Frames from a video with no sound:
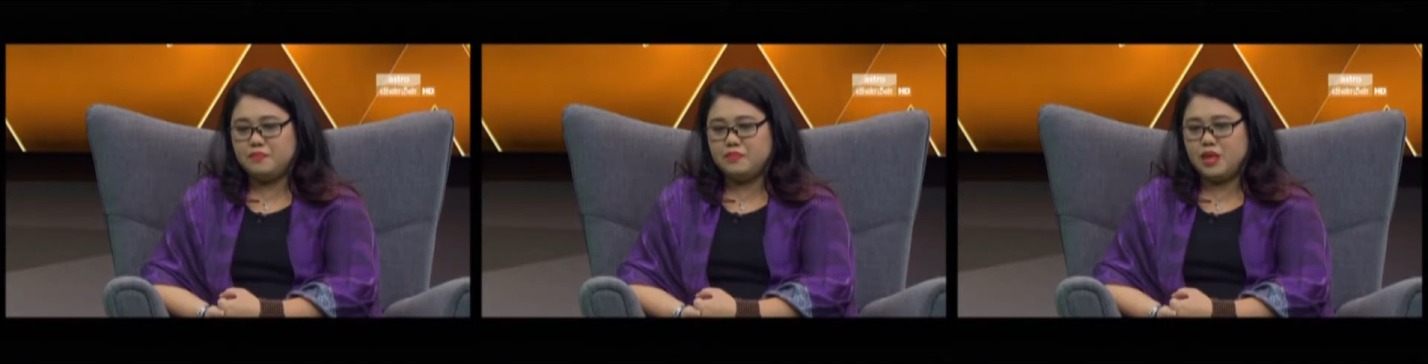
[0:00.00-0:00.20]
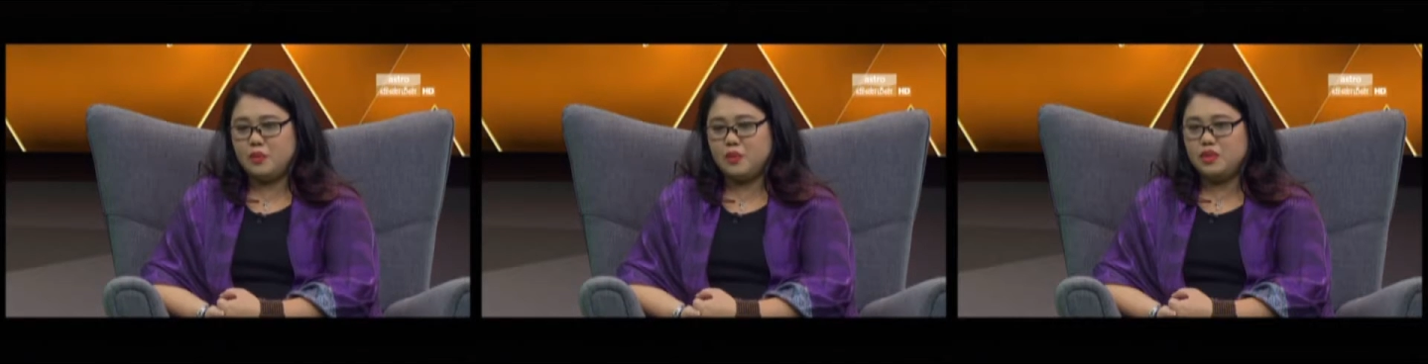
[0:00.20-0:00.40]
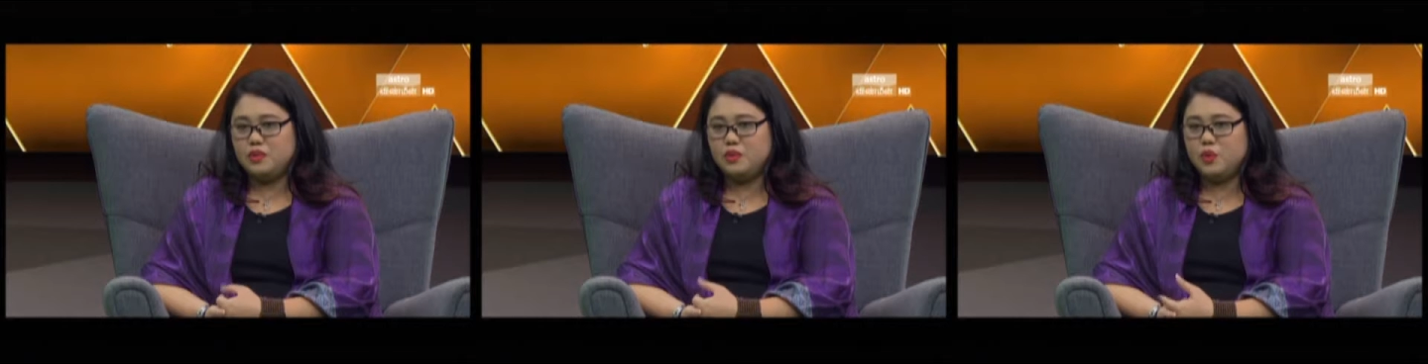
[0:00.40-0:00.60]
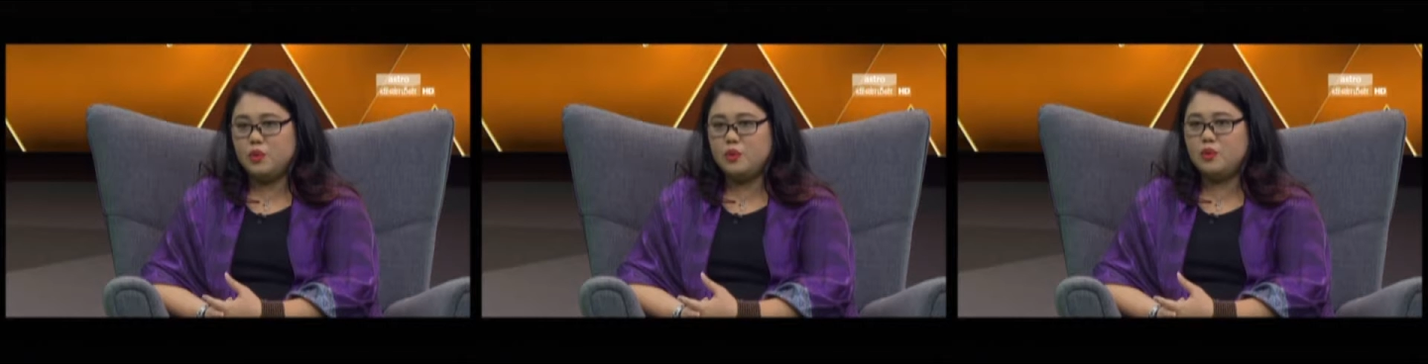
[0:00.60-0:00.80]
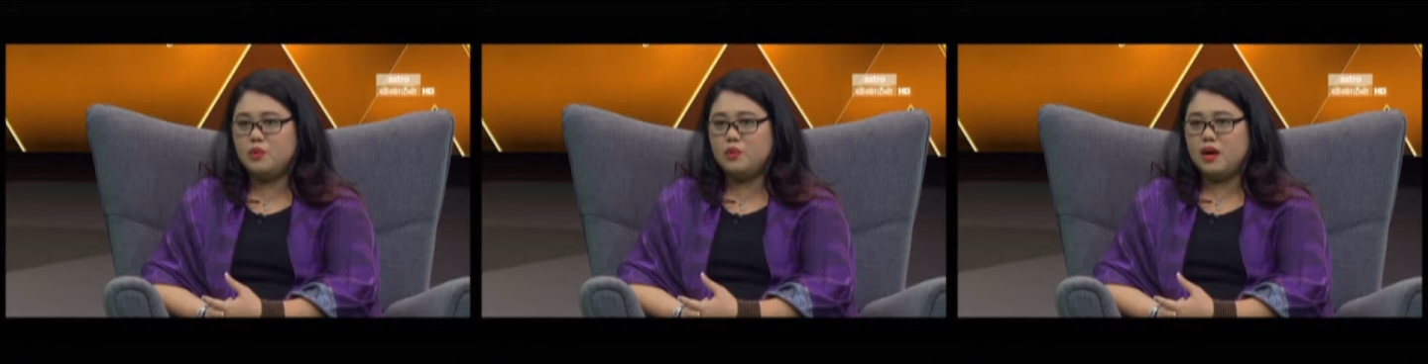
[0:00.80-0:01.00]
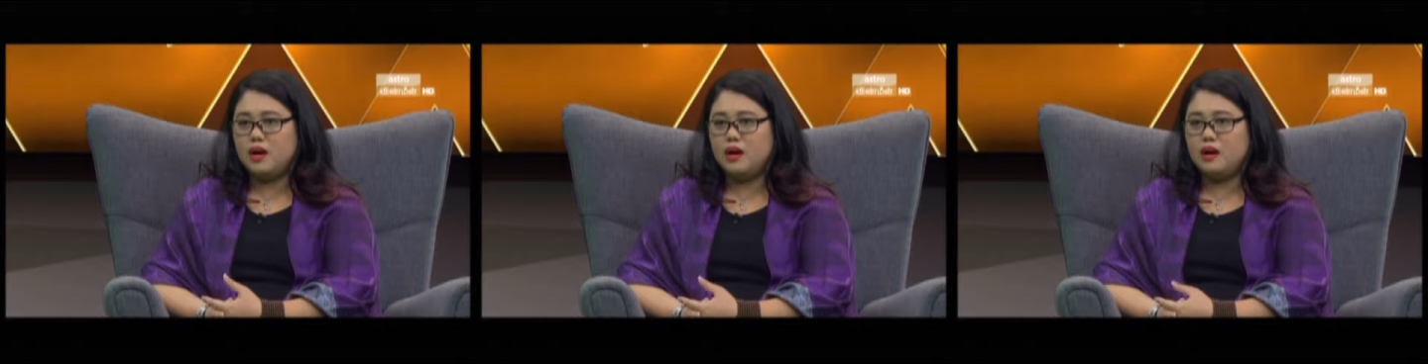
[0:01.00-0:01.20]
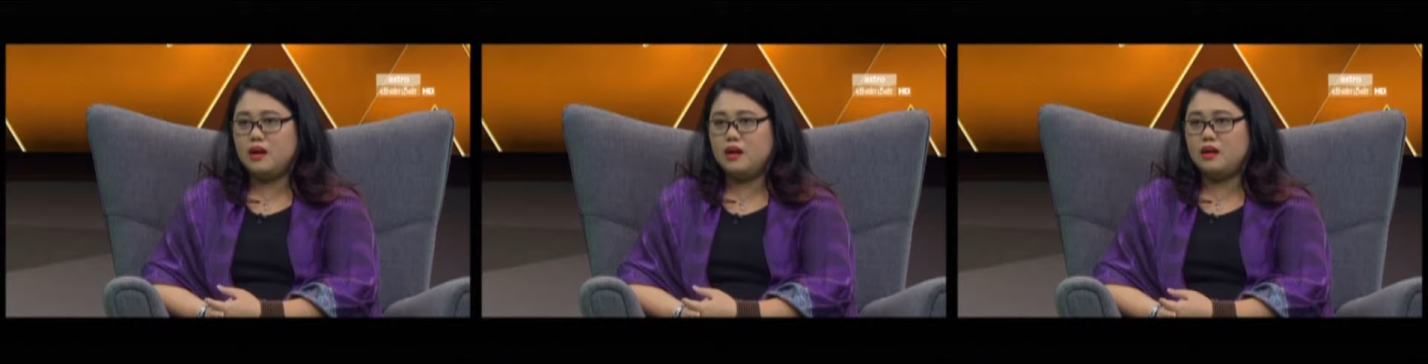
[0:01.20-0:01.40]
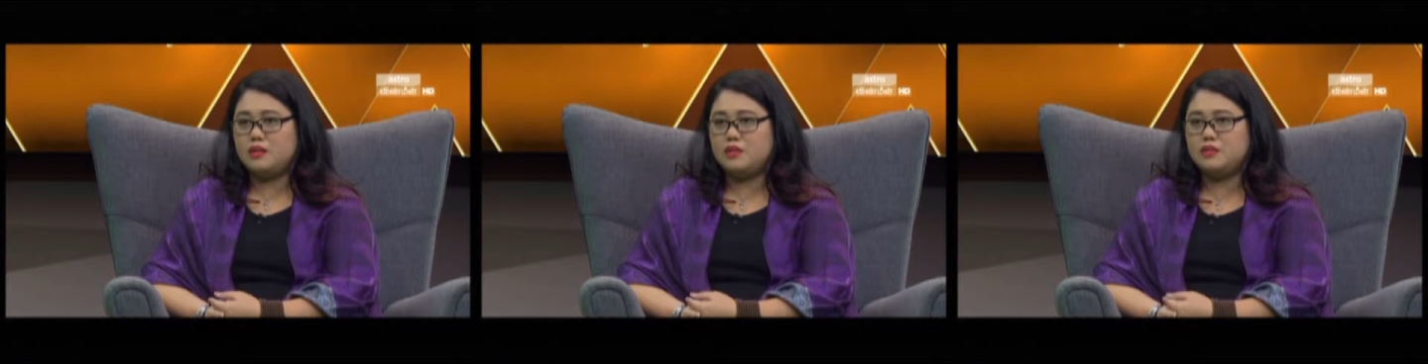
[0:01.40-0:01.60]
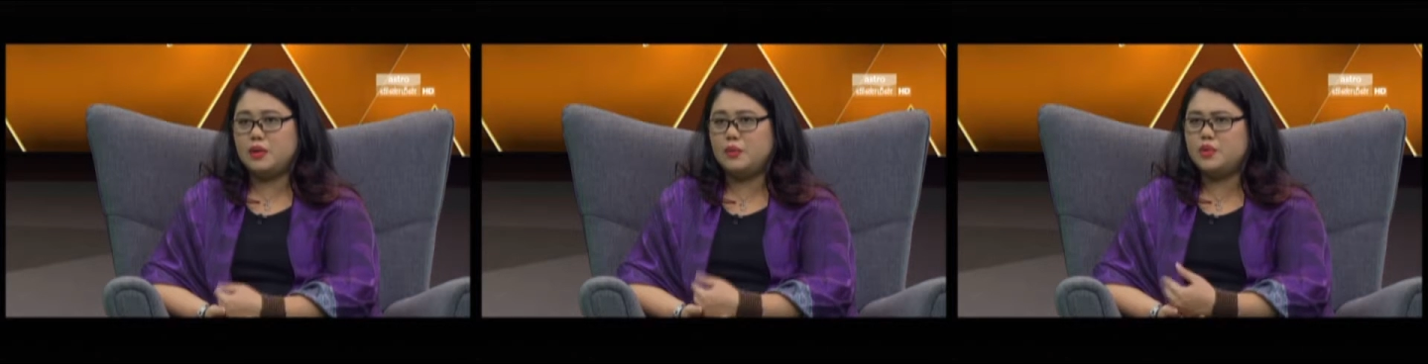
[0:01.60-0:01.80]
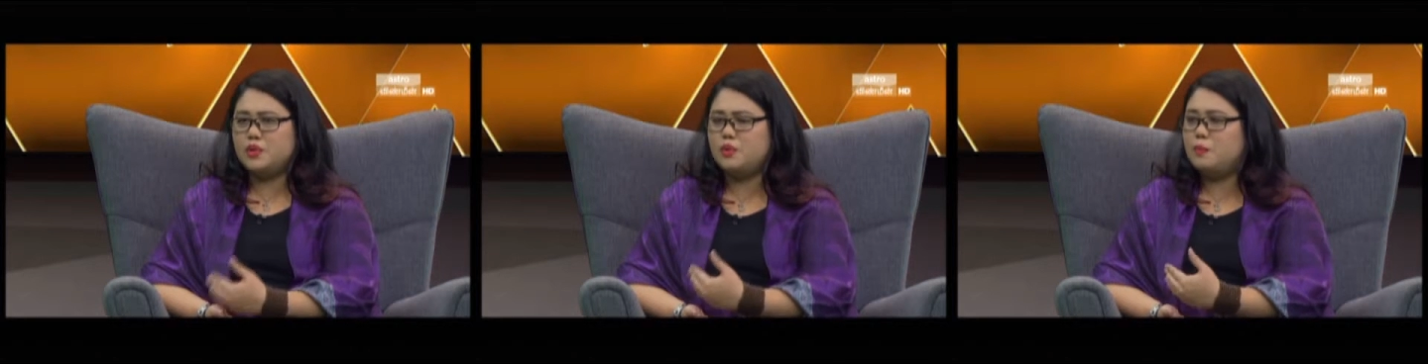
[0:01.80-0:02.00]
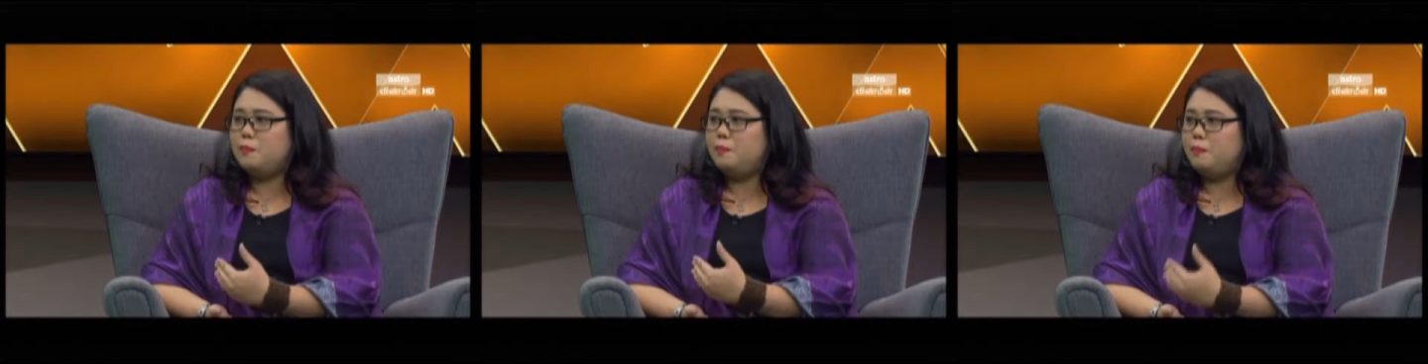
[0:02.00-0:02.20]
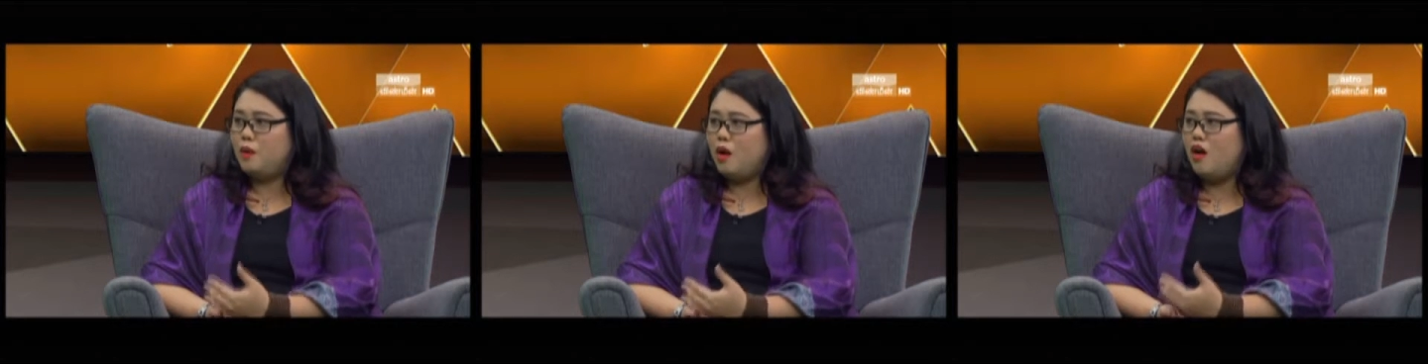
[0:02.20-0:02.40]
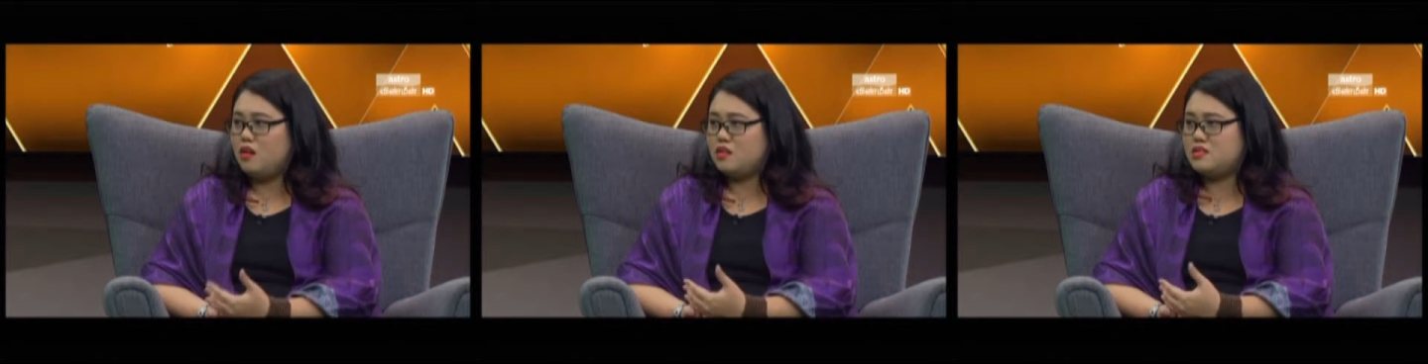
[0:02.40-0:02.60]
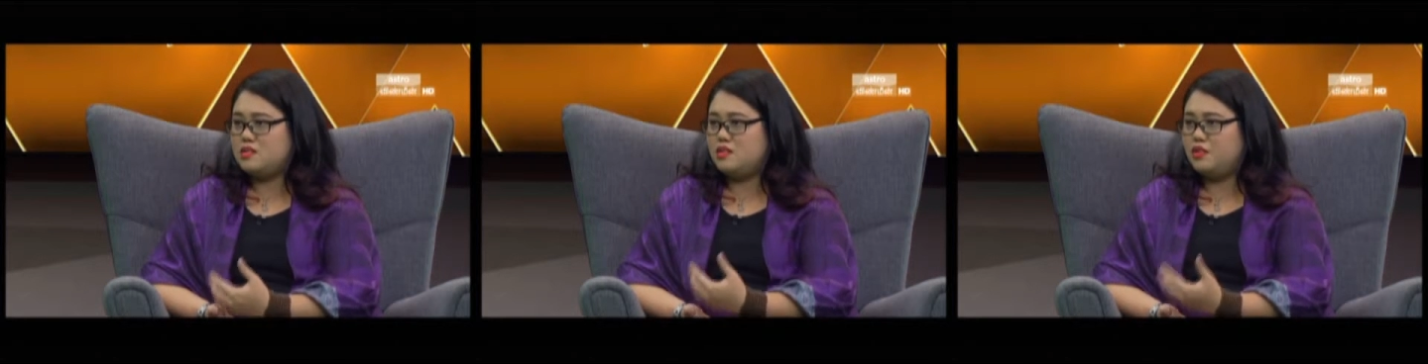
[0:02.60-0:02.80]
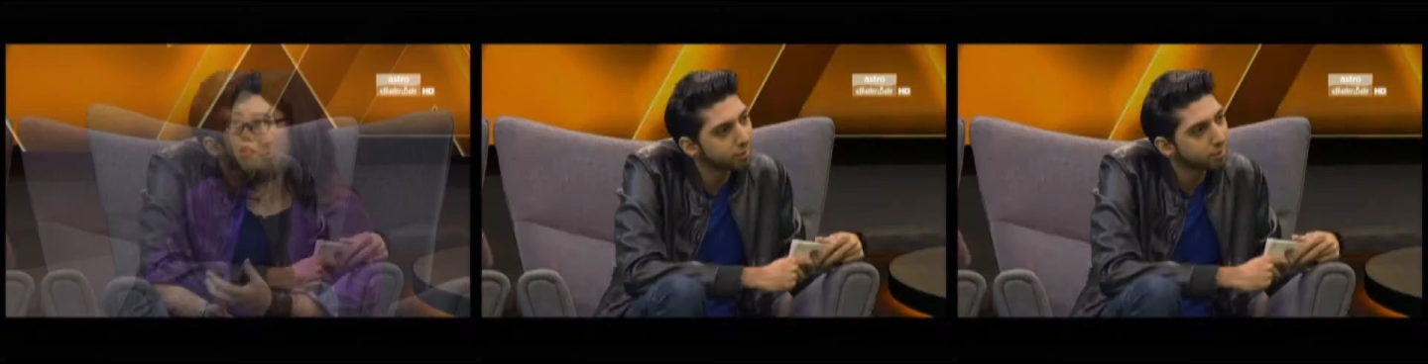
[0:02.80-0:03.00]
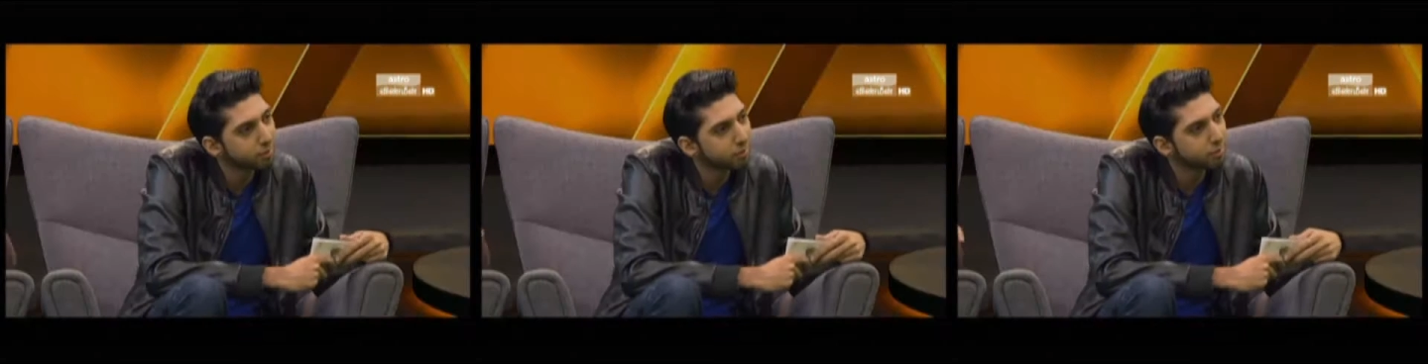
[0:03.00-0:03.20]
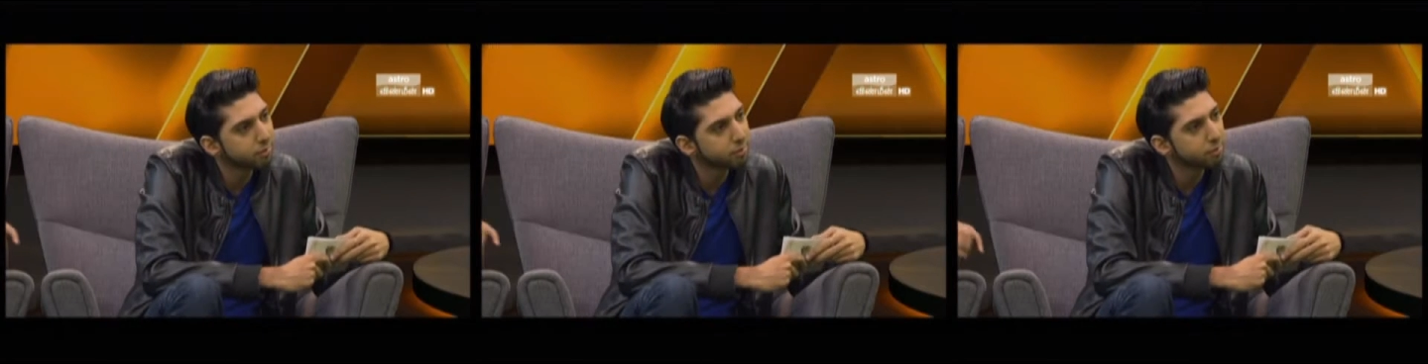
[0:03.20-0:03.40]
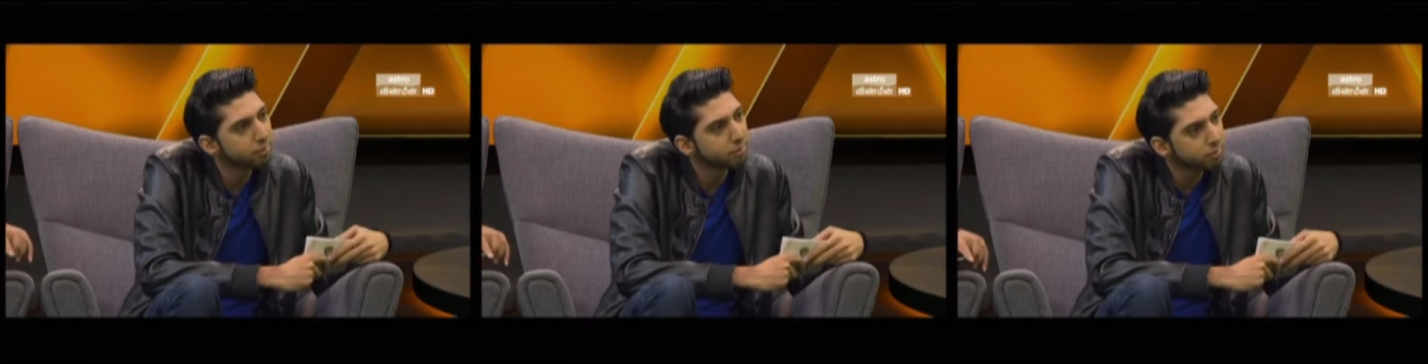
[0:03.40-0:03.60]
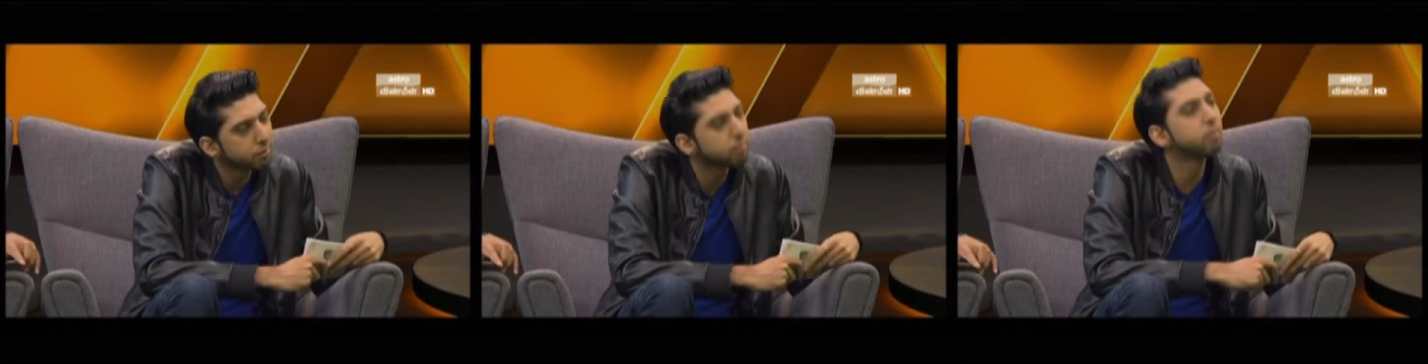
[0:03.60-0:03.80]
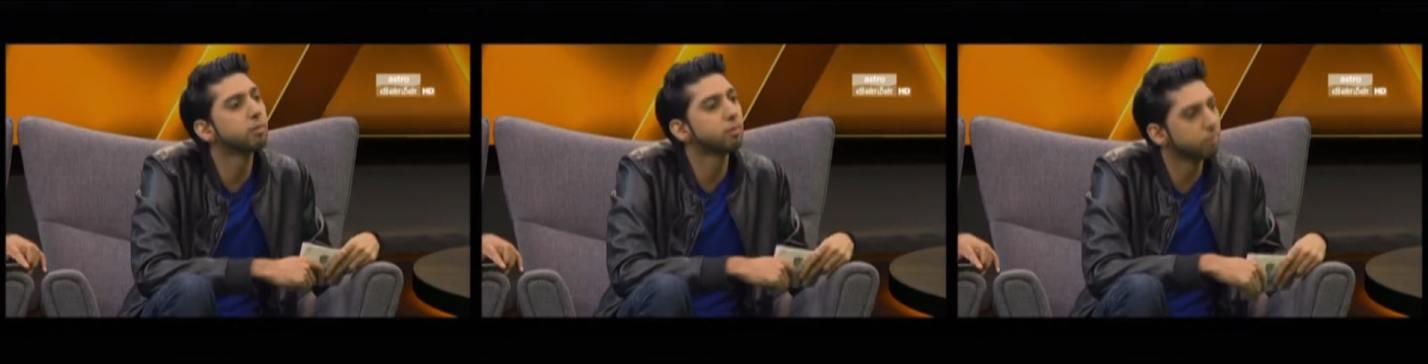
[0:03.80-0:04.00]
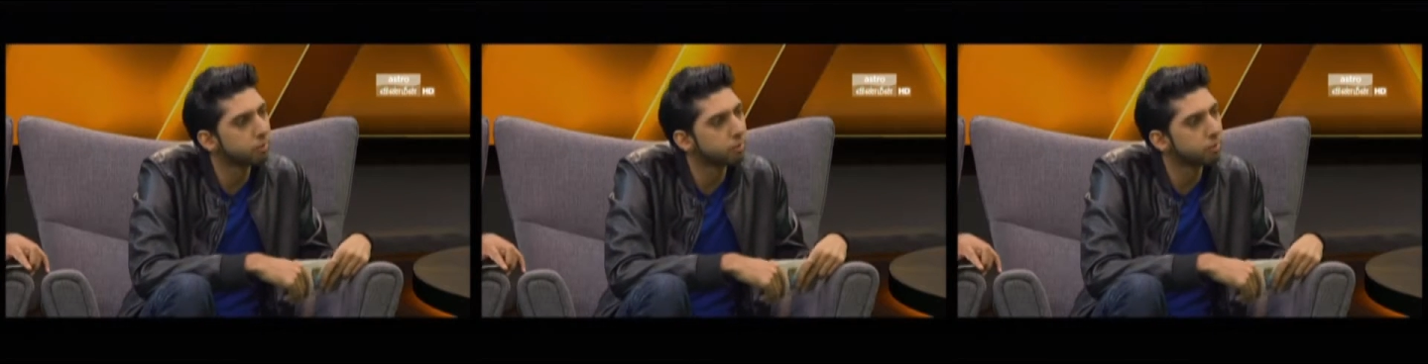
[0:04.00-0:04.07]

there were no blogs, creative blogs in Malaysia.